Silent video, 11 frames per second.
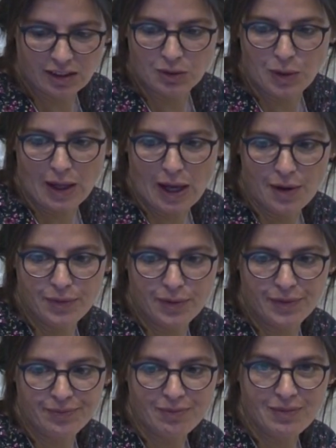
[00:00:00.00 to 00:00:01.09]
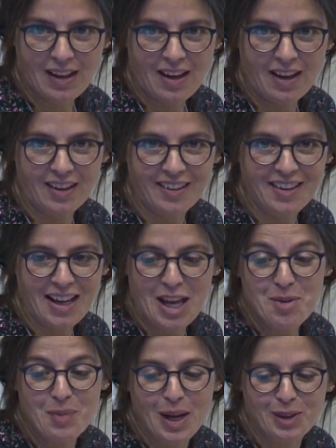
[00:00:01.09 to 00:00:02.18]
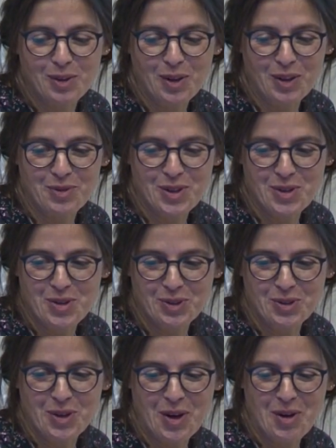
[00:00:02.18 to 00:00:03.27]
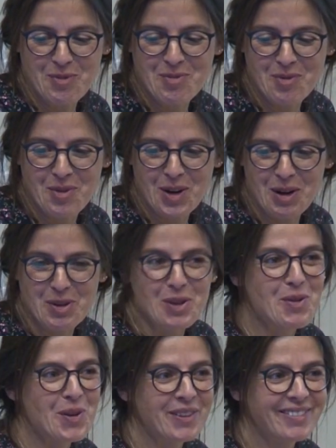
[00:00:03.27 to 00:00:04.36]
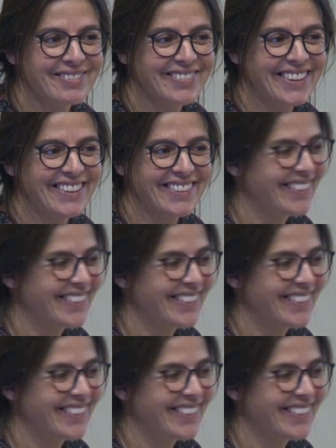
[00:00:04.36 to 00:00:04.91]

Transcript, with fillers: that we have. And I invite you, all of you, to come whenever you want in